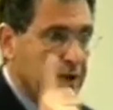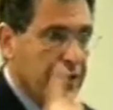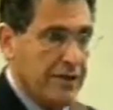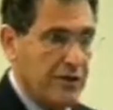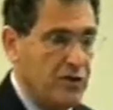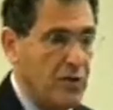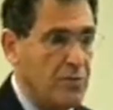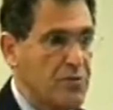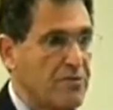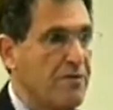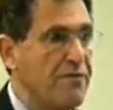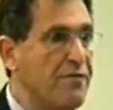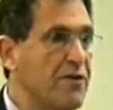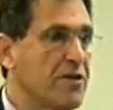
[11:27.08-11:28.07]
in terms of
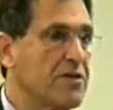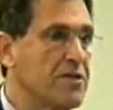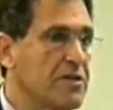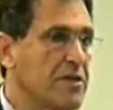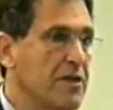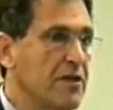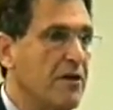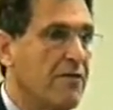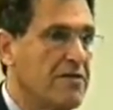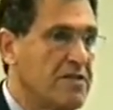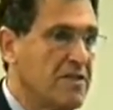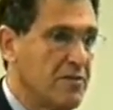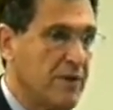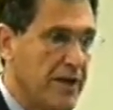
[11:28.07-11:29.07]
efficiency of
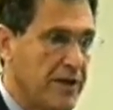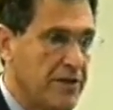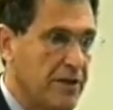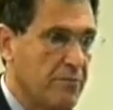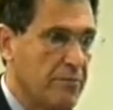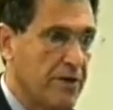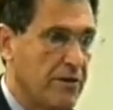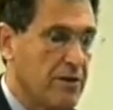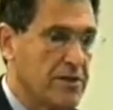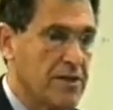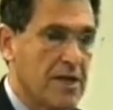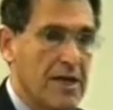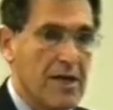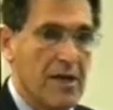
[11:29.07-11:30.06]
estimation, because
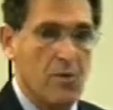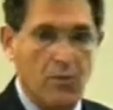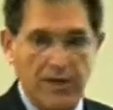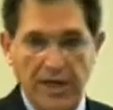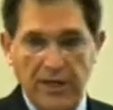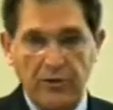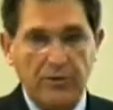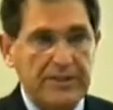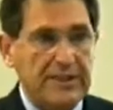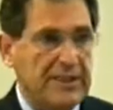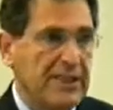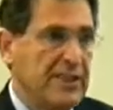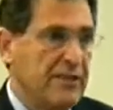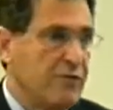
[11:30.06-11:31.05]
when I do it at
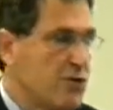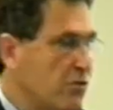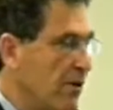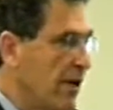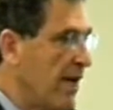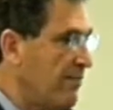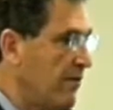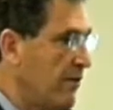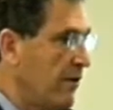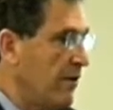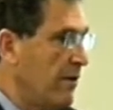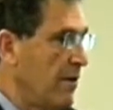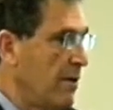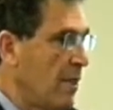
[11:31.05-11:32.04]
the individual
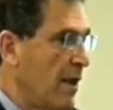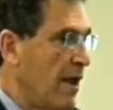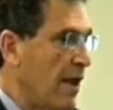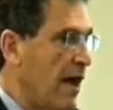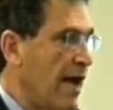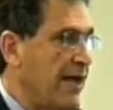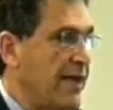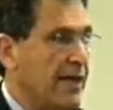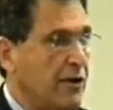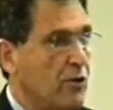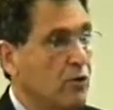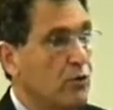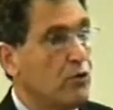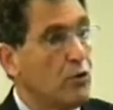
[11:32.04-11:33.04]
level, I can
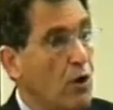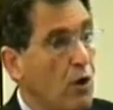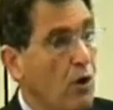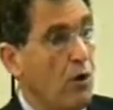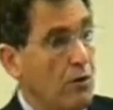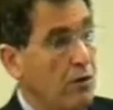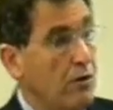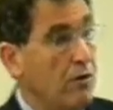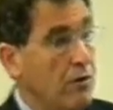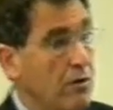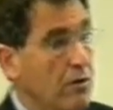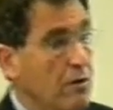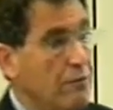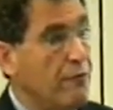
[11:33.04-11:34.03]
control
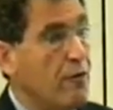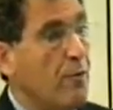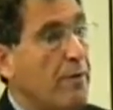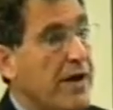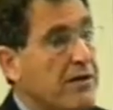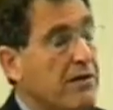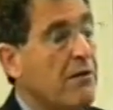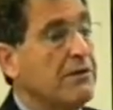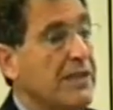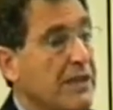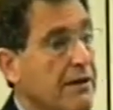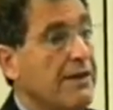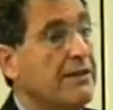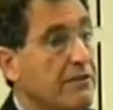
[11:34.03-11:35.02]
for background
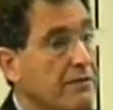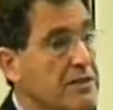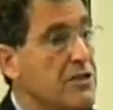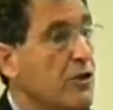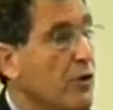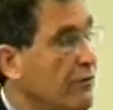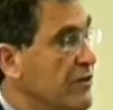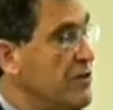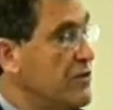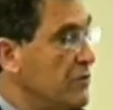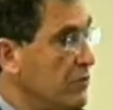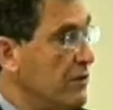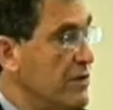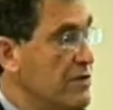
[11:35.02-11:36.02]
characteristic of the
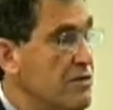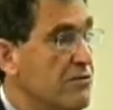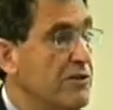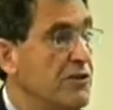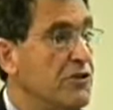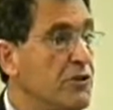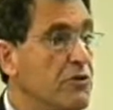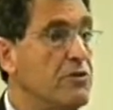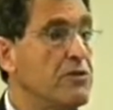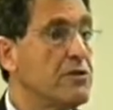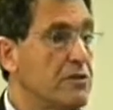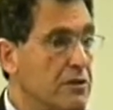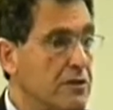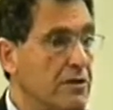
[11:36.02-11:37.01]
students,
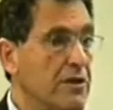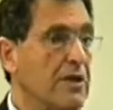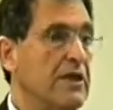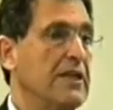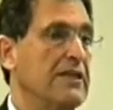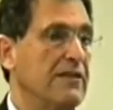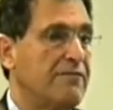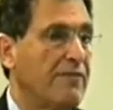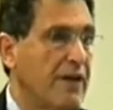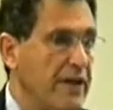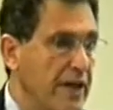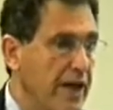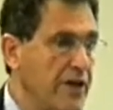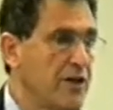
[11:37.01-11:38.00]
reduce the
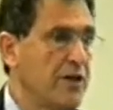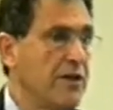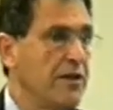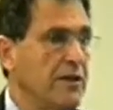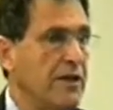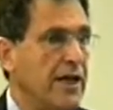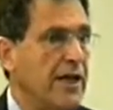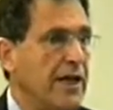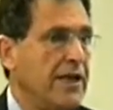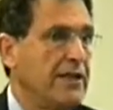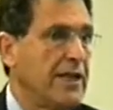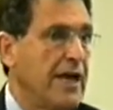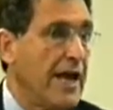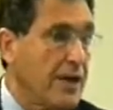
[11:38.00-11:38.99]
variation in
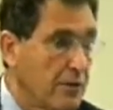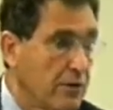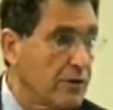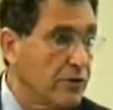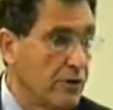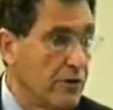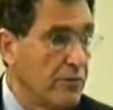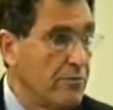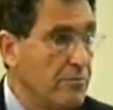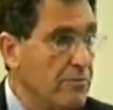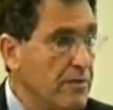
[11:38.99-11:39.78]
the error term,